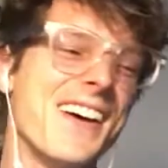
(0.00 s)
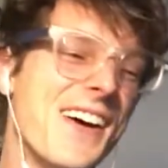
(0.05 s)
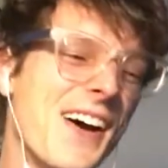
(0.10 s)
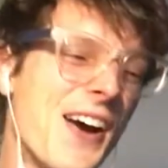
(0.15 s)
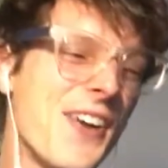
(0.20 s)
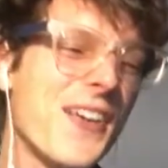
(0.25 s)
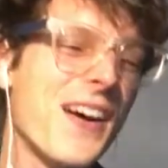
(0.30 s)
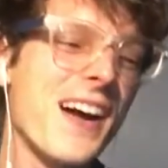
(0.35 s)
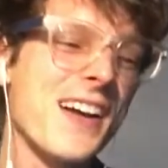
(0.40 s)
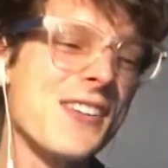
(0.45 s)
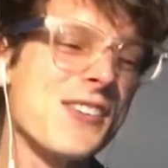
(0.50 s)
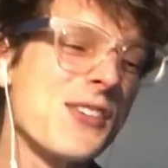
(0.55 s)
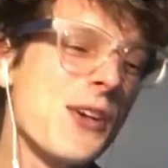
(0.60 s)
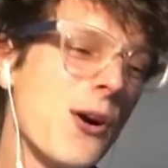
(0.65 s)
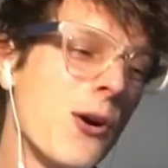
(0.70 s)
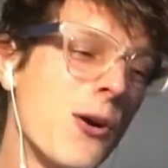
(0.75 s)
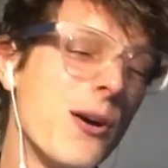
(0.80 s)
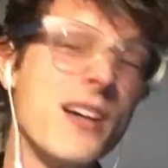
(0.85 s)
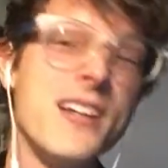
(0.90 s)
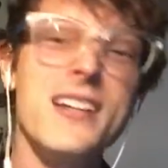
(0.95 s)
All right,
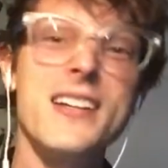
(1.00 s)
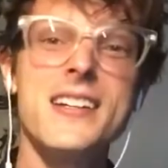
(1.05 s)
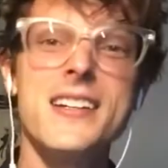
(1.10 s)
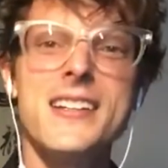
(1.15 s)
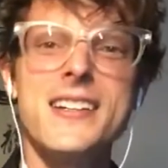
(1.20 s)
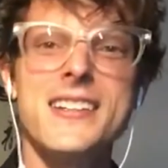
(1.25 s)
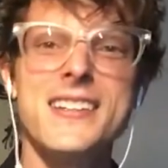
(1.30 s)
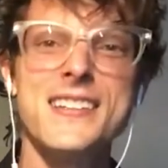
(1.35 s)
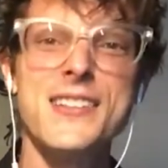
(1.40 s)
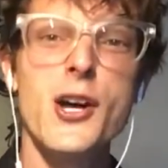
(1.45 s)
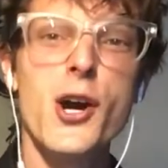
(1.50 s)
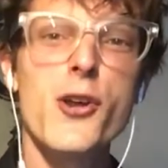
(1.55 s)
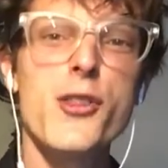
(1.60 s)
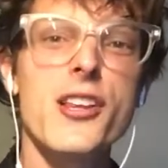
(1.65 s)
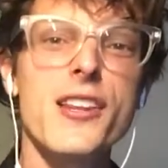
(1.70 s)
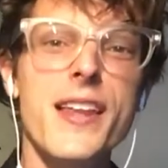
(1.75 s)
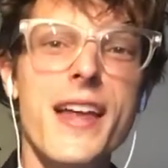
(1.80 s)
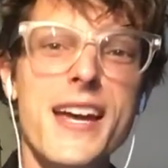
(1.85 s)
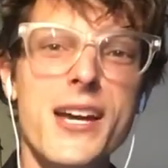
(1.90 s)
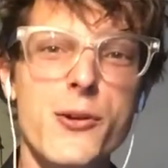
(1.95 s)
so know
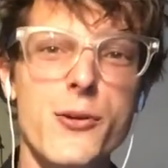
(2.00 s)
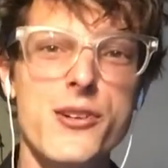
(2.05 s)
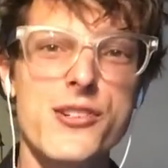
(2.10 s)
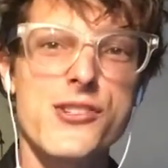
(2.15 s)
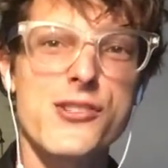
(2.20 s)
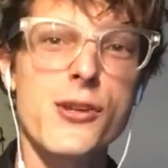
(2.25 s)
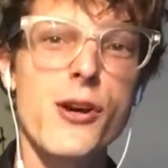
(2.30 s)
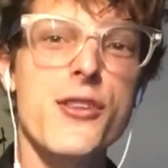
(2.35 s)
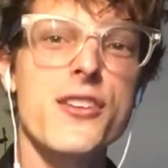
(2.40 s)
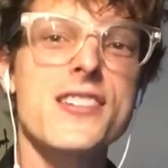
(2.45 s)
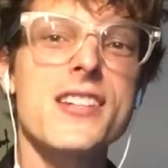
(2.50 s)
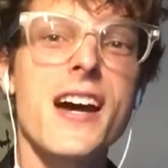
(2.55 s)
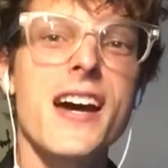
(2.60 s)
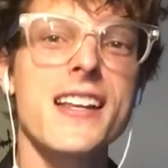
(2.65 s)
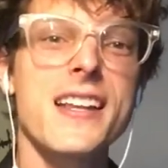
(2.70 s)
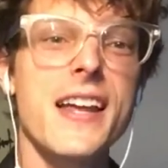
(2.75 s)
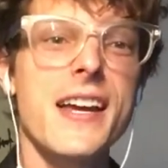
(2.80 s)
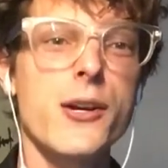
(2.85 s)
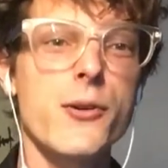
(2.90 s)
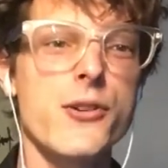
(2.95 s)
the language, know the Thai
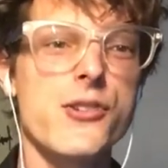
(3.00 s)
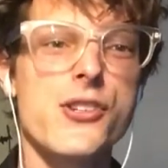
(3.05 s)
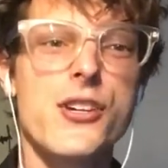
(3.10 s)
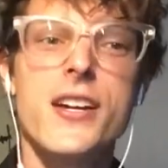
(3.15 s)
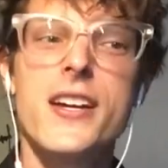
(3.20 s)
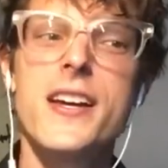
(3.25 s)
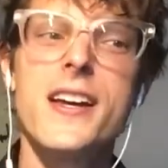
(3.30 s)
language.